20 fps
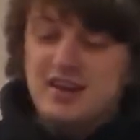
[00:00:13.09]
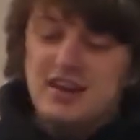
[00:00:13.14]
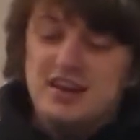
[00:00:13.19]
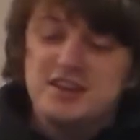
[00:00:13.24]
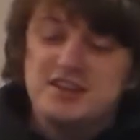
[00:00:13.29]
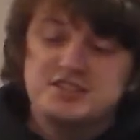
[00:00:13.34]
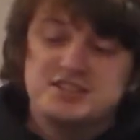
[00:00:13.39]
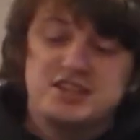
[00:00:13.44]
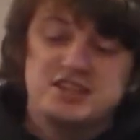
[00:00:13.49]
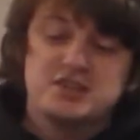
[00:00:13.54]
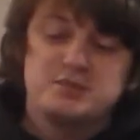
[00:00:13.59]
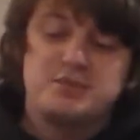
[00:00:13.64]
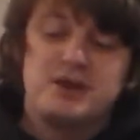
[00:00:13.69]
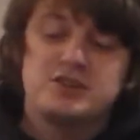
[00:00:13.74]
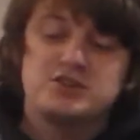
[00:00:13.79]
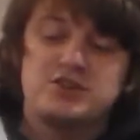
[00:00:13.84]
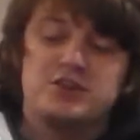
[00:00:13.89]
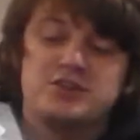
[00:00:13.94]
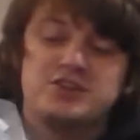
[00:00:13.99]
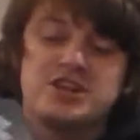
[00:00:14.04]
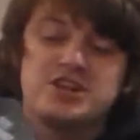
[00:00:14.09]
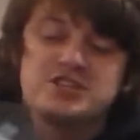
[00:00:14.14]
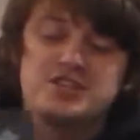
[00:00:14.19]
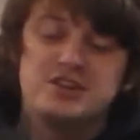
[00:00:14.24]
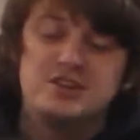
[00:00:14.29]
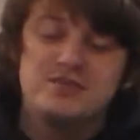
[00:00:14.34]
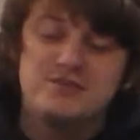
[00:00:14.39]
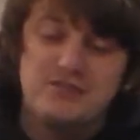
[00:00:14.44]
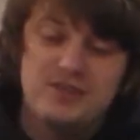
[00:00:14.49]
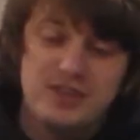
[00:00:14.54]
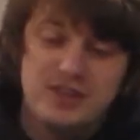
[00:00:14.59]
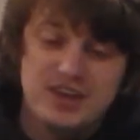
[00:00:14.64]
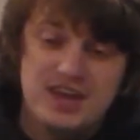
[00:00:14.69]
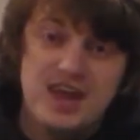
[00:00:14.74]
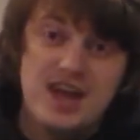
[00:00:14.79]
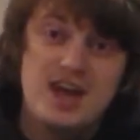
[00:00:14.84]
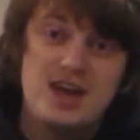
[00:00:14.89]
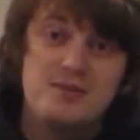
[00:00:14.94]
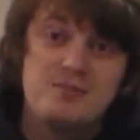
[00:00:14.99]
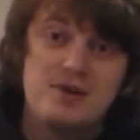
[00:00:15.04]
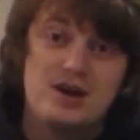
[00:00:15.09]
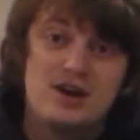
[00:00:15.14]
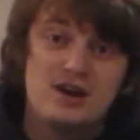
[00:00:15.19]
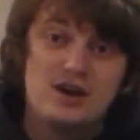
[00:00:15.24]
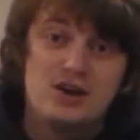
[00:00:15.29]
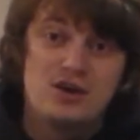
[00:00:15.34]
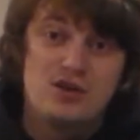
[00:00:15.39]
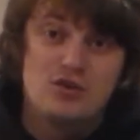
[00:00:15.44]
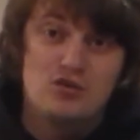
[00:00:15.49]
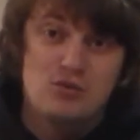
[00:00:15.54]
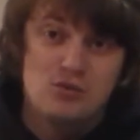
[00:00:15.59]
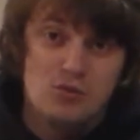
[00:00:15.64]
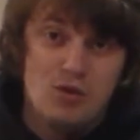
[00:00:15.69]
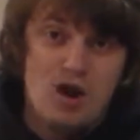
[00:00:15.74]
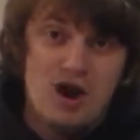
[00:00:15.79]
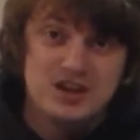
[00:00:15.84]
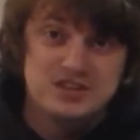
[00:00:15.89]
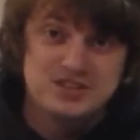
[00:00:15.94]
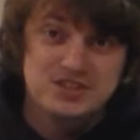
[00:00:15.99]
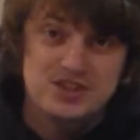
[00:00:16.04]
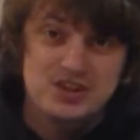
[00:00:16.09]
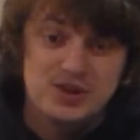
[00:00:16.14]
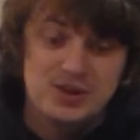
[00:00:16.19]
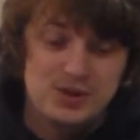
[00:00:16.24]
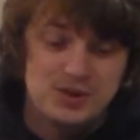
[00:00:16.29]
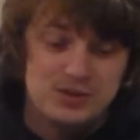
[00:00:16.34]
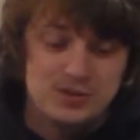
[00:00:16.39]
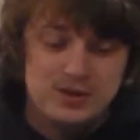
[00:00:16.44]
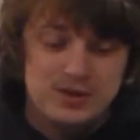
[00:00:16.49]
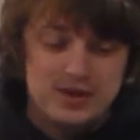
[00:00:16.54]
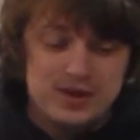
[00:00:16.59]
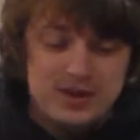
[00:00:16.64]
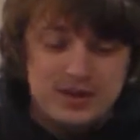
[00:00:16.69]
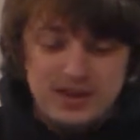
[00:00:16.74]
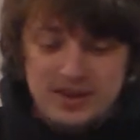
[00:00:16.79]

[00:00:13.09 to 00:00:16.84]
it is a special edition for the game Crosscode.